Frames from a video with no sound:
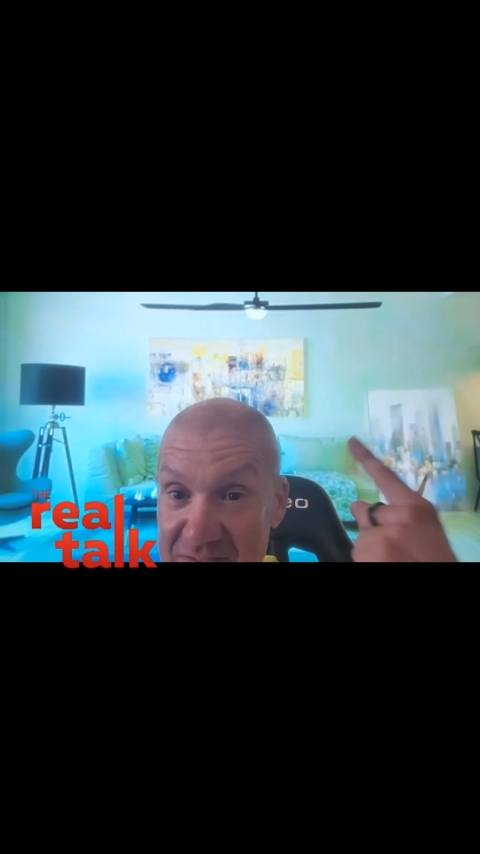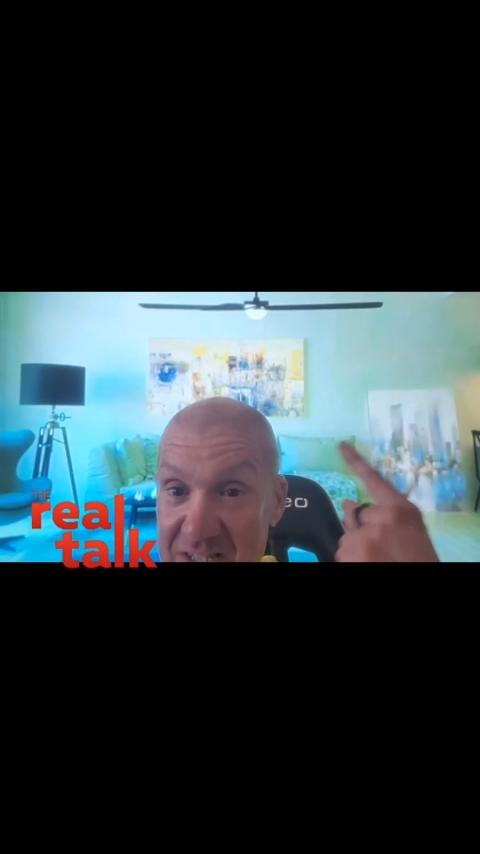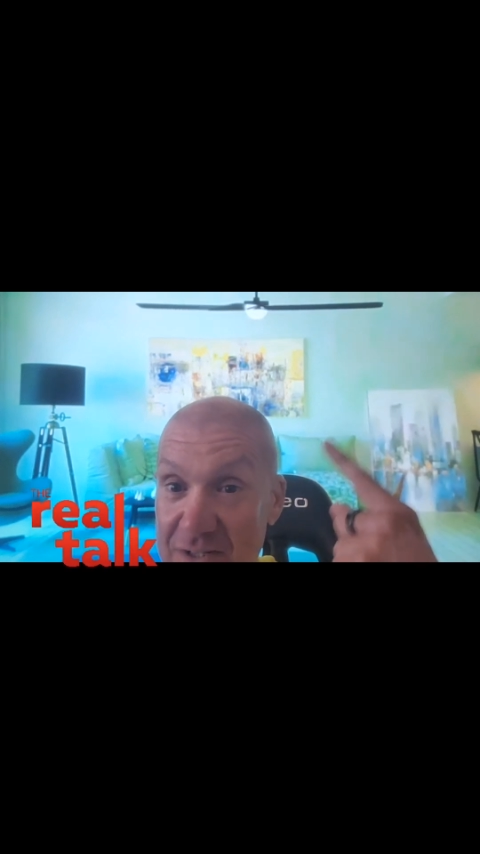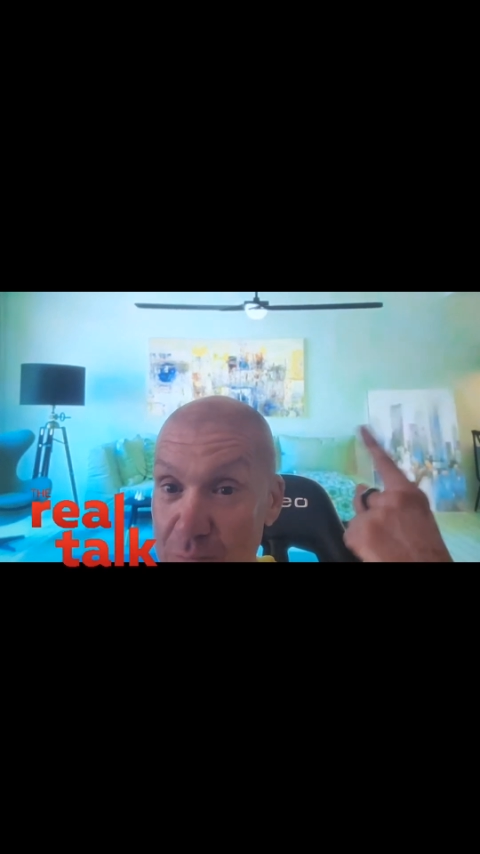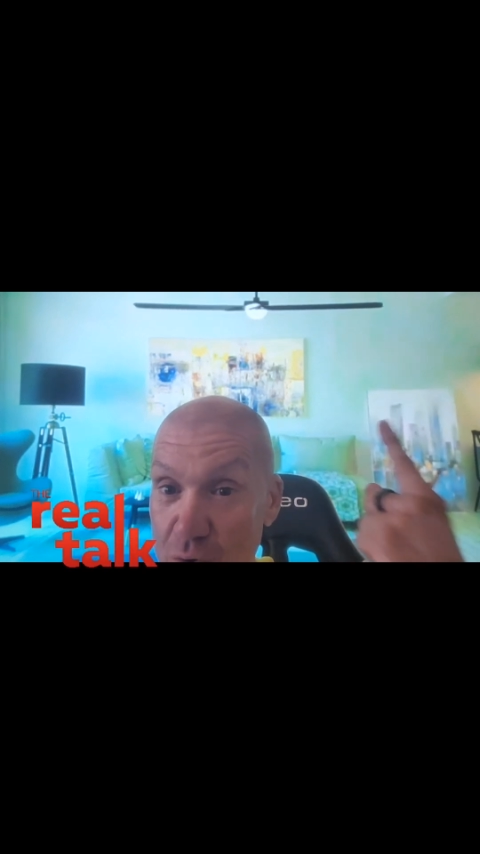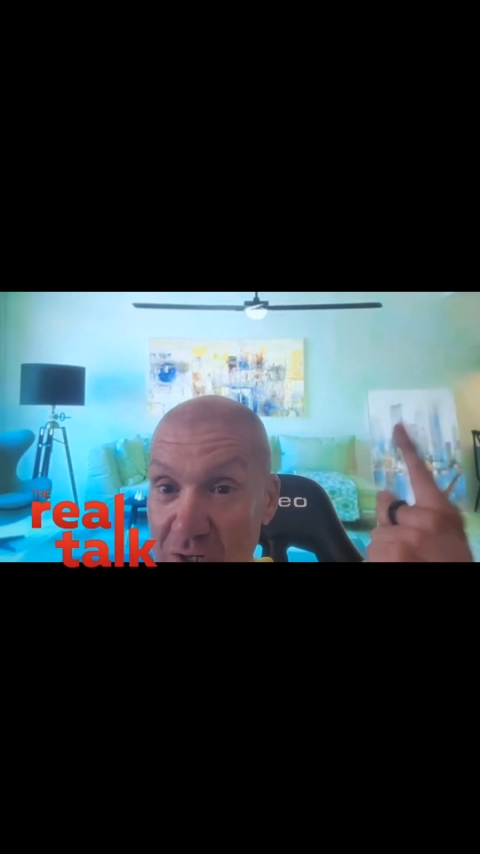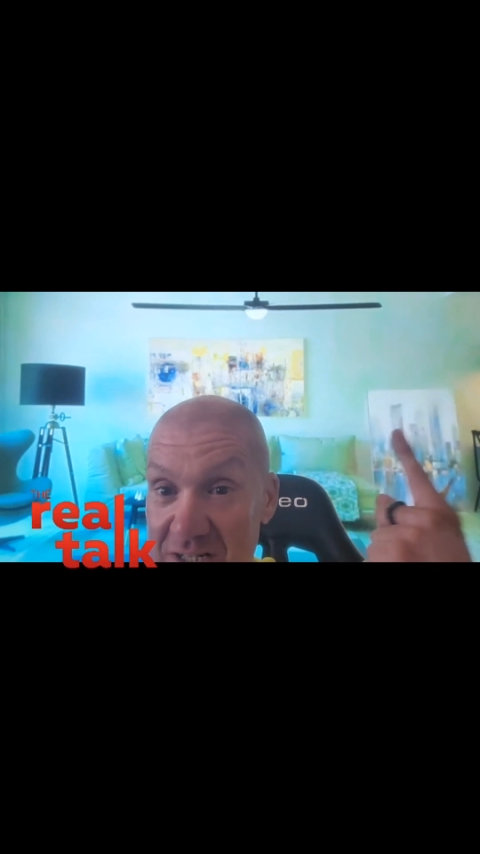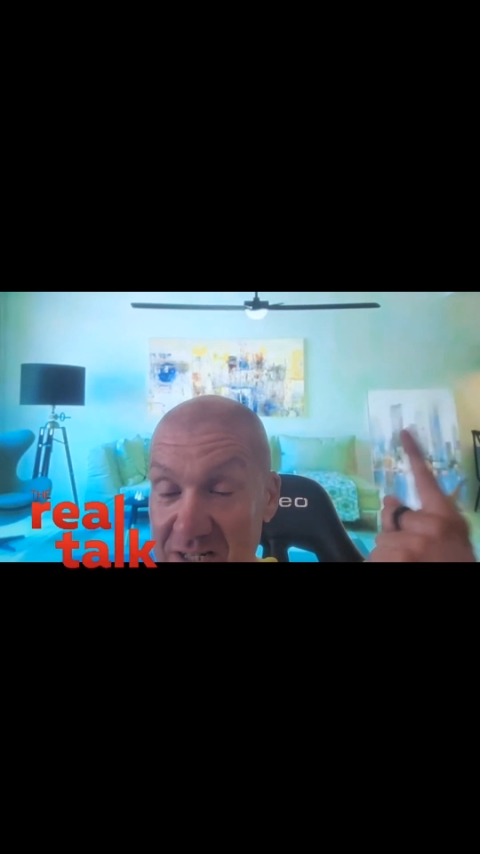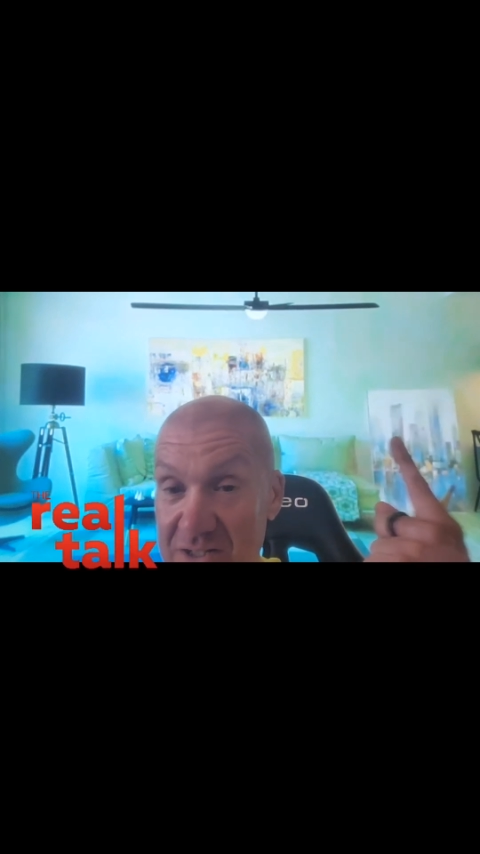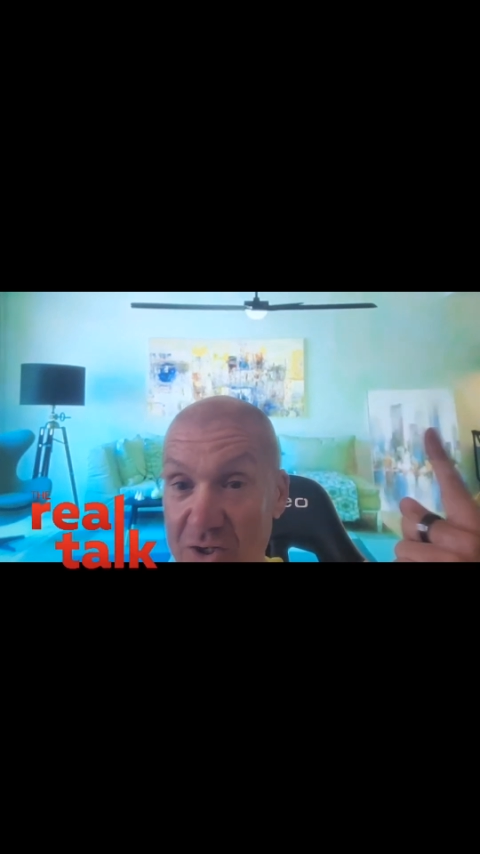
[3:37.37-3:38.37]
system you're
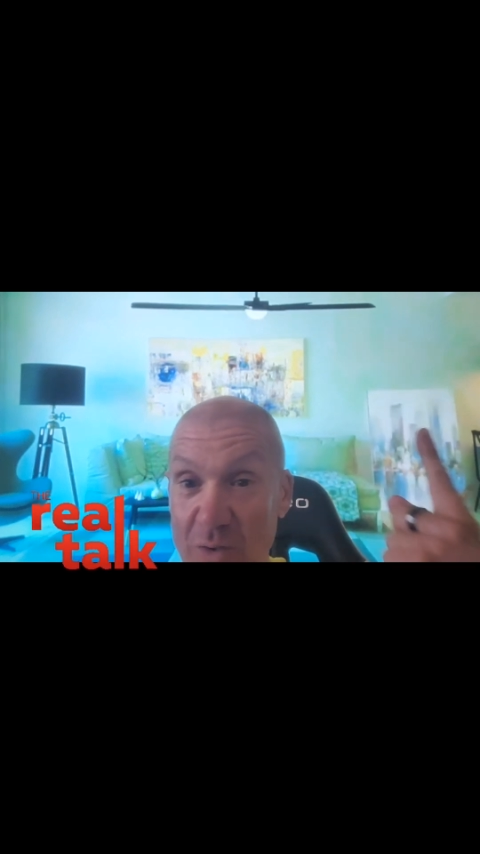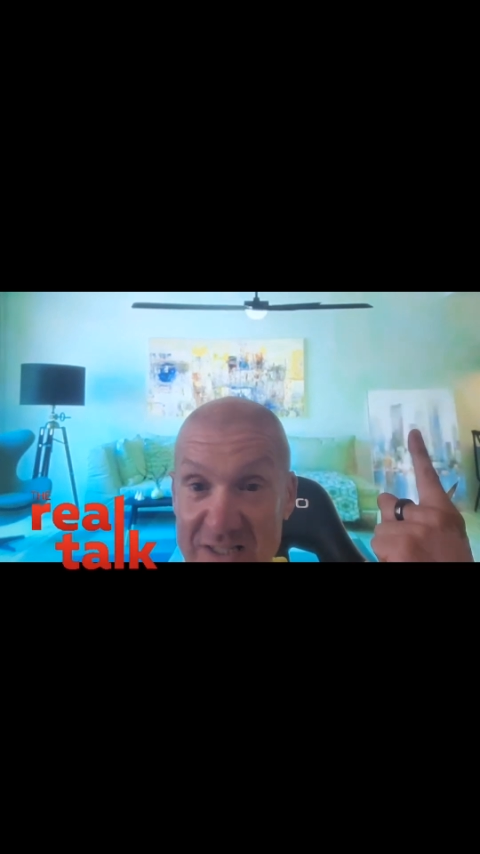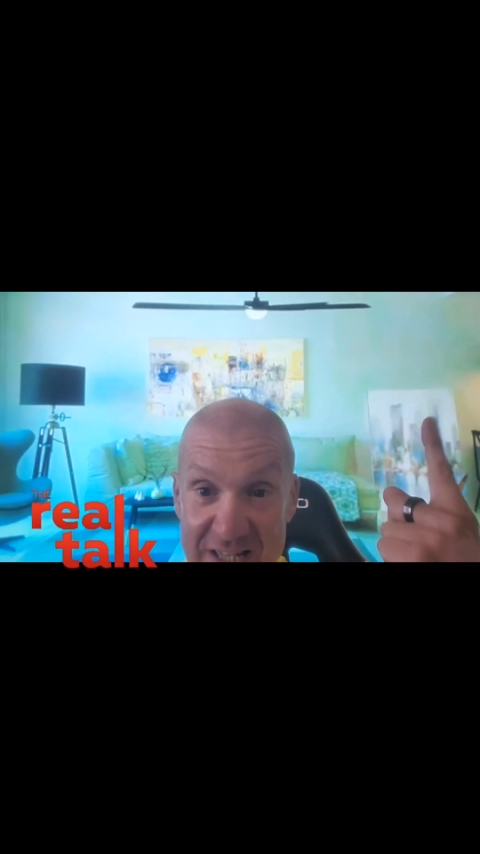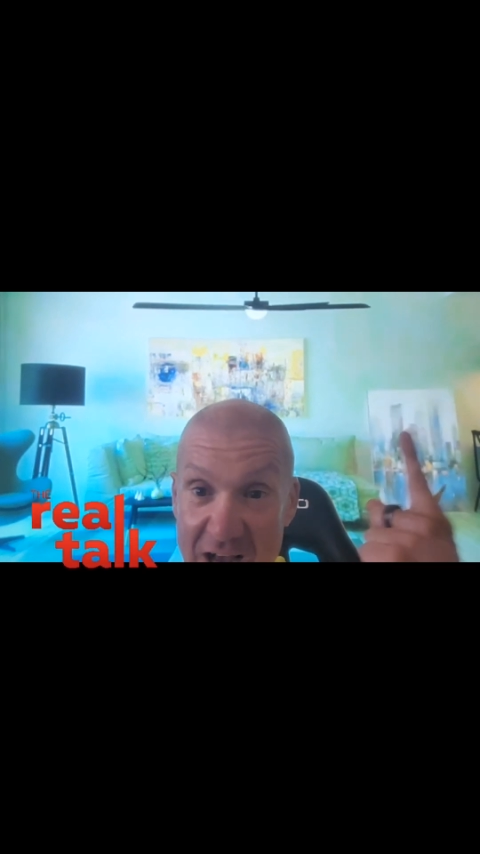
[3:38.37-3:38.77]
listening to is the